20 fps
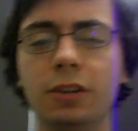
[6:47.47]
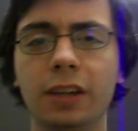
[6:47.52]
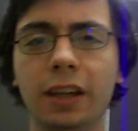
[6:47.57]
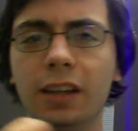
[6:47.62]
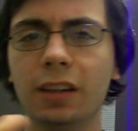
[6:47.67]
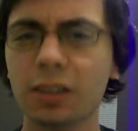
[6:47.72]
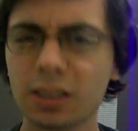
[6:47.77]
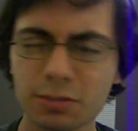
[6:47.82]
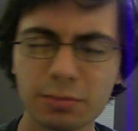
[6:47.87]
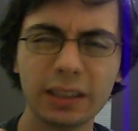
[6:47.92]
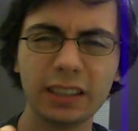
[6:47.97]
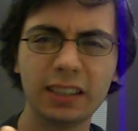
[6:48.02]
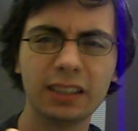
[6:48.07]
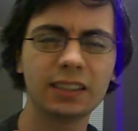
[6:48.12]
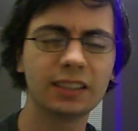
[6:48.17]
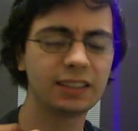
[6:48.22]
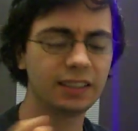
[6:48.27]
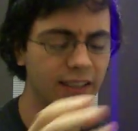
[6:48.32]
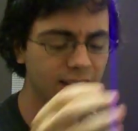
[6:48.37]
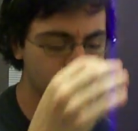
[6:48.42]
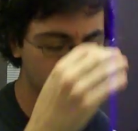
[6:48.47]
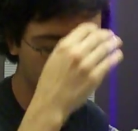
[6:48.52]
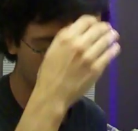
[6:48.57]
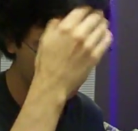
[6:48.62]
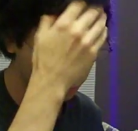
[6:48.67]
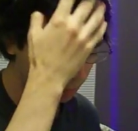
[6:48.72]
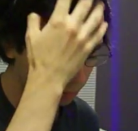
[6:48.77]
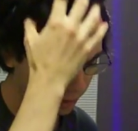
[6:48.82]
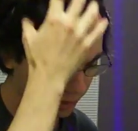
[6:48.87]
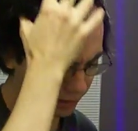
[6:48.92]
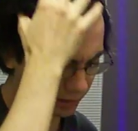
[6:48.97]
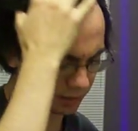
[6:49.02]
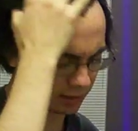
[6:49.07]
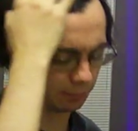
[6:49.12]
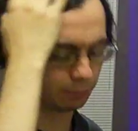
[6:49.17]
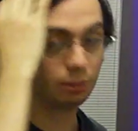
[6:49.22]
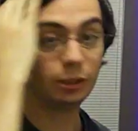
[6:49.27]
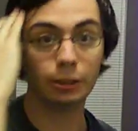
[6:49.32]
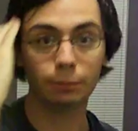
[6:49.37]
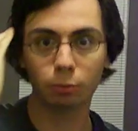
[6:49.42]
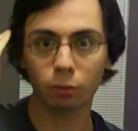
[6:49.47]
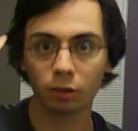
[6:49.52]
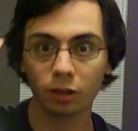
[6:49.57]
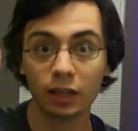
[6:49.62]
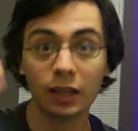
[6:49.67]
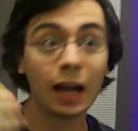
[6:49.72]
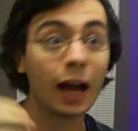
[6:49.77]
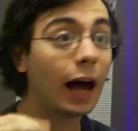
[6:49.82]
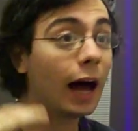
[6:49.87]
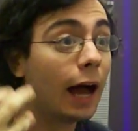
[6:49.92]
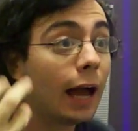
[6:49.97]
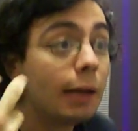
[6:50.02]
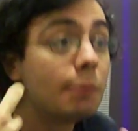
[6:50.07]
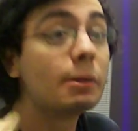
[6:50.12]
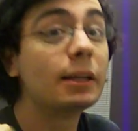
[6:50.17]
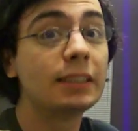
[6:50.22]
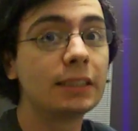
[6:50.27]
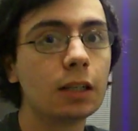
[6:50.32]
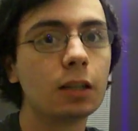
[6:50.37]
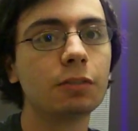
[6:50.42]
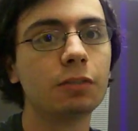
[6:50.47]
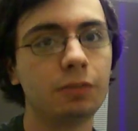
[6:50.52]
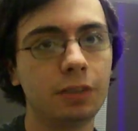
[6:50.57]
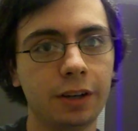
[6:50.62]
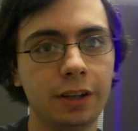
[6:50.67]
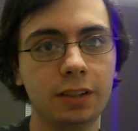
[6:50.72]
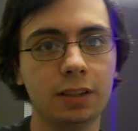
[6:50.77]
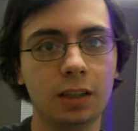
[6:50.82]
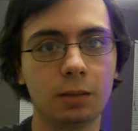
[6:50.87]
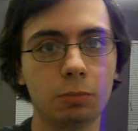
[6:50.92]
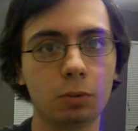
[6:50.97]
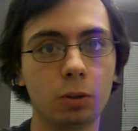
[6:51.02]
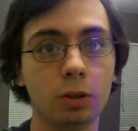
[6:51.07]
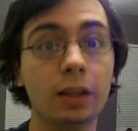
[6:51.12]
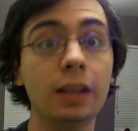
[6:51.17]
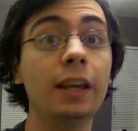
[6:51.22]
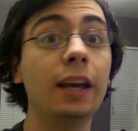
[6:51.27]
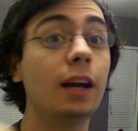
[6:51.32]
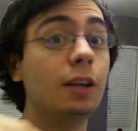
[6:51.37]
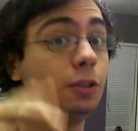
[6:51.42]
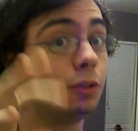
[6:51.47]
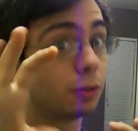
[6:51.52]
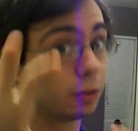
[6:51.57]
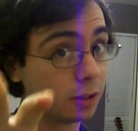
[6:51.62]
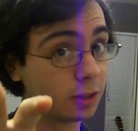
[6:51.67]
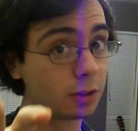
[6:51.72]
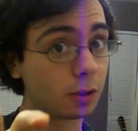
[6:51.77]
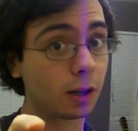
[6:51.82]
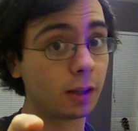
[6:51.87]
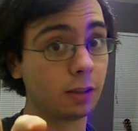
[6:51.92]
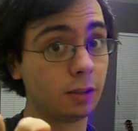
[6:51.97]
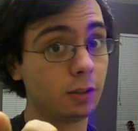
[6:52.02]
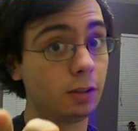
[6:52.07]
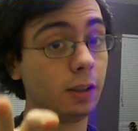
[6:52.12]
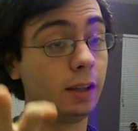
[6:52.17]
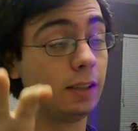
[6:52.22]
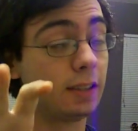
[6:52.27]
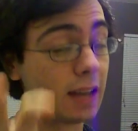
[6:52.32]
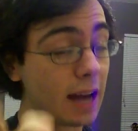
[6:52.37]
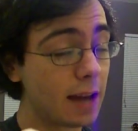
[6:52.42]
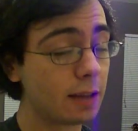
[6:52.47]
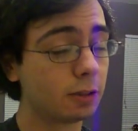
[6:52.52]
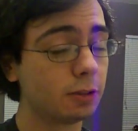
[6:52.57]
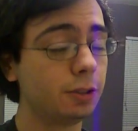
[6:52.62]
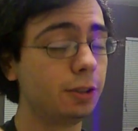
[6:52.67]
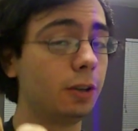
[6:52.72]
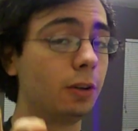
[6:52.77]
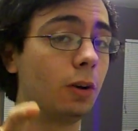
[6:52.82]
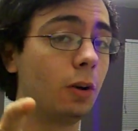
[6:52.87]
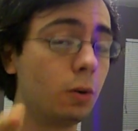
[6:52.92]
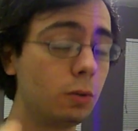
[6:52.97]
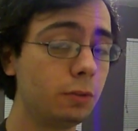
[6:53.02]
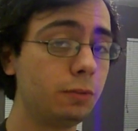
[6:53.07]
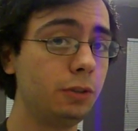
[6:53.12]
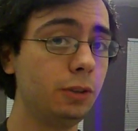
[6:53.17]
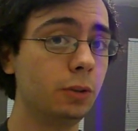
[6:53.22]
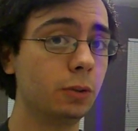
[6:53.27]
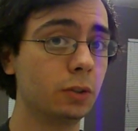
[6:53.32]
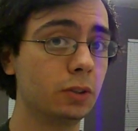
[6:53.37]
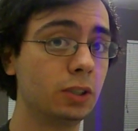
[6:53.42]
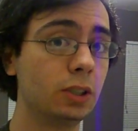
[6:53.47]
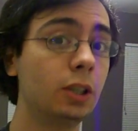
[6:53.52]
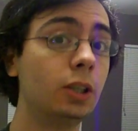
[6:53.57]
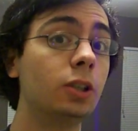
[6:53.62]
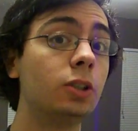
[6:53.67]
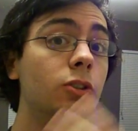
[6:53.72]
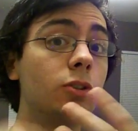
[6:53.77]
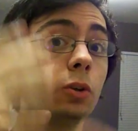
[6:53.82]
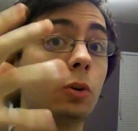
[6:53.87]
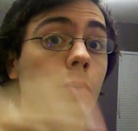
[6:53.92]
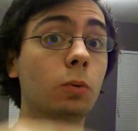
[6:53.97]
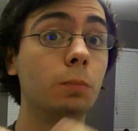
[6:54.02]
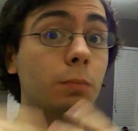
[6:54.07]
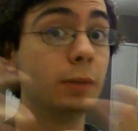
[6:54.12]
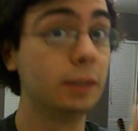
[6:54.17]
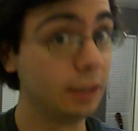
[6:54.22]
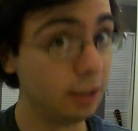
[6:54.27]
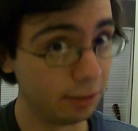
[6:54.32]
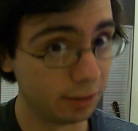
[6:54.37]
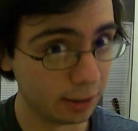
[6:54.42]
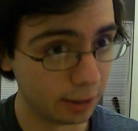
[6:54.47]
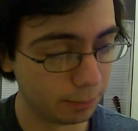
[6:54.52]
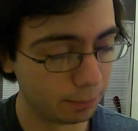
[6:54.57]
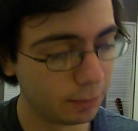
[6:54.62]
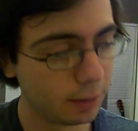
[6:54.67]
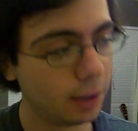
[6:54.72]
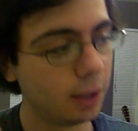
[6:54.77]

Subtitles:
Okay, here's my stance on Republicans and people. I myself am very liberal, and you're entitled to your own views, so believe in them.